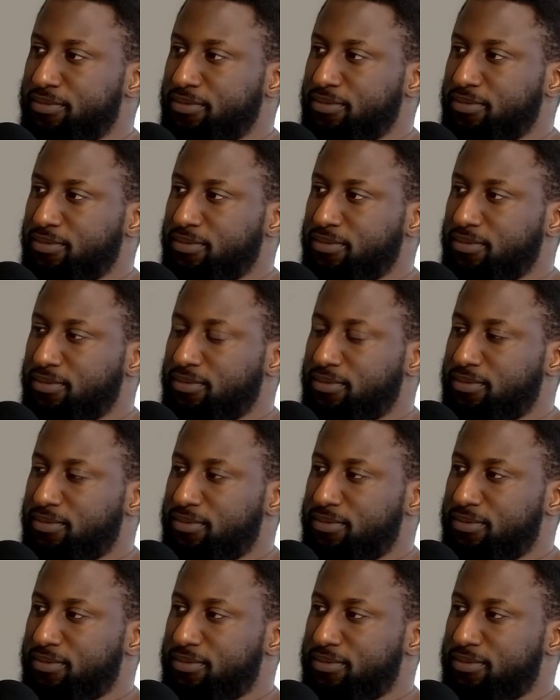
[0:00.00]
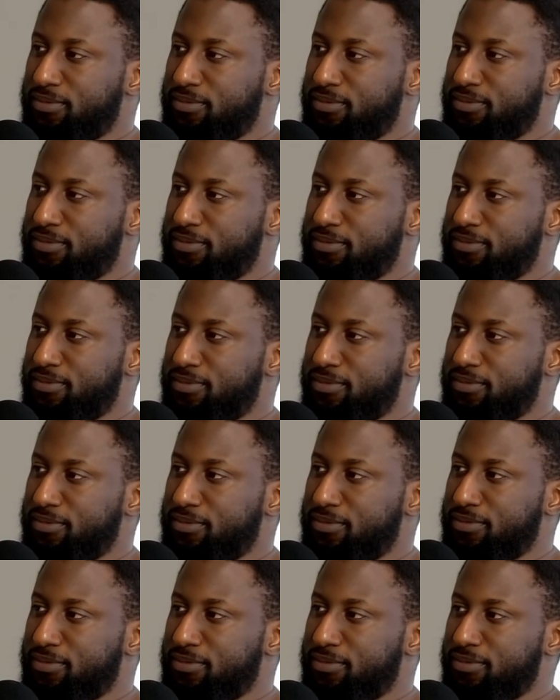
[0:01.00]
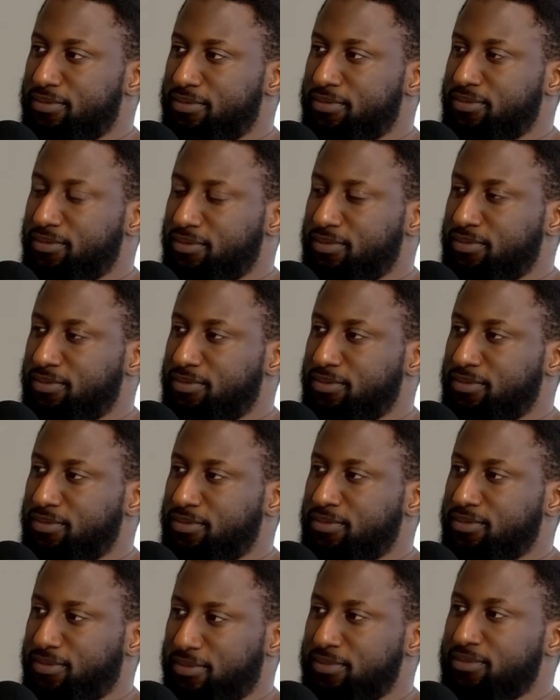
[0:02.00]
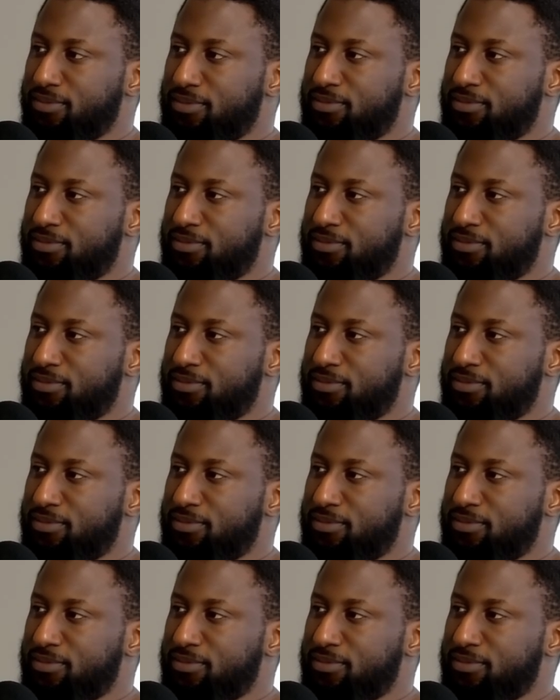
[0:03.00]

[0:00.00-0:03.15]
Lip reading: This person isn't speaking.